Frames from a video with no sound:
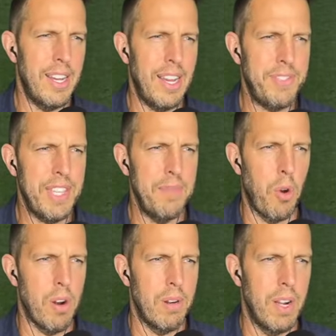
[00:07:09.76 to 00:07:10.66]
I've seen
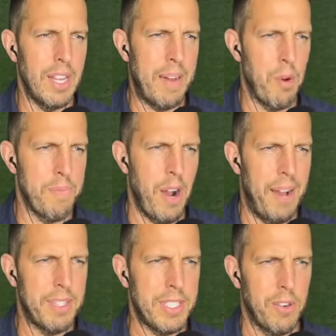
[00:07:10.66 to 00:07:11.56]
more, a lot more
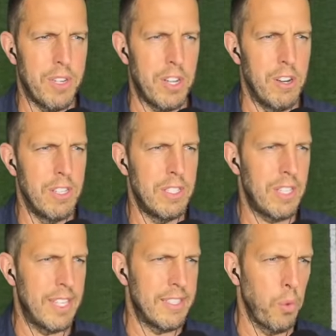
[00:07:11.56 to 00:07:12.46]
promising returns
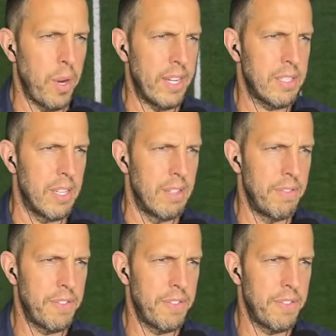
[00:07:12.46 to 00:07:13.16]
as the weeks have.